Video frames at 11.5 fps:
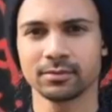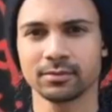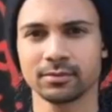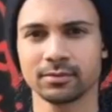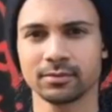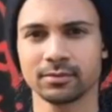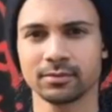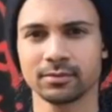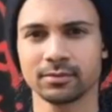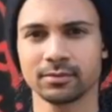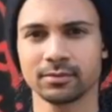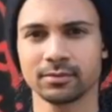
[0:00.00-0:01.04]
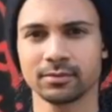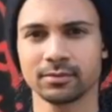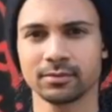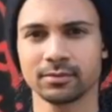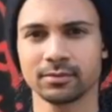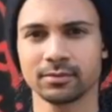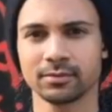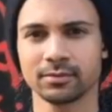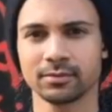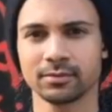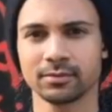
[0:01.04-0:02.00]

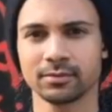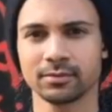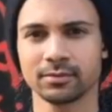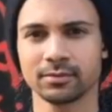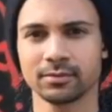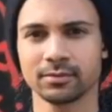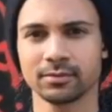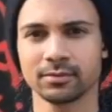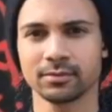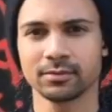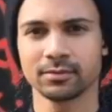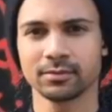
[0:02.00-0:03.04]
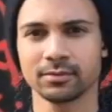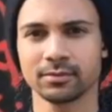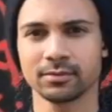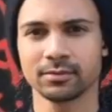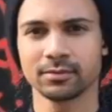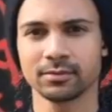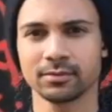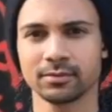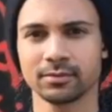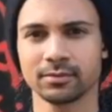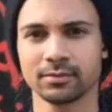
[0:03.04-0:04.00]

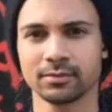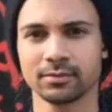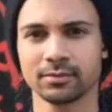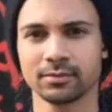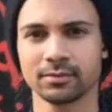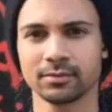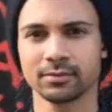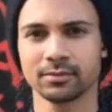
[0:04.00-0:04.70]
[no speech]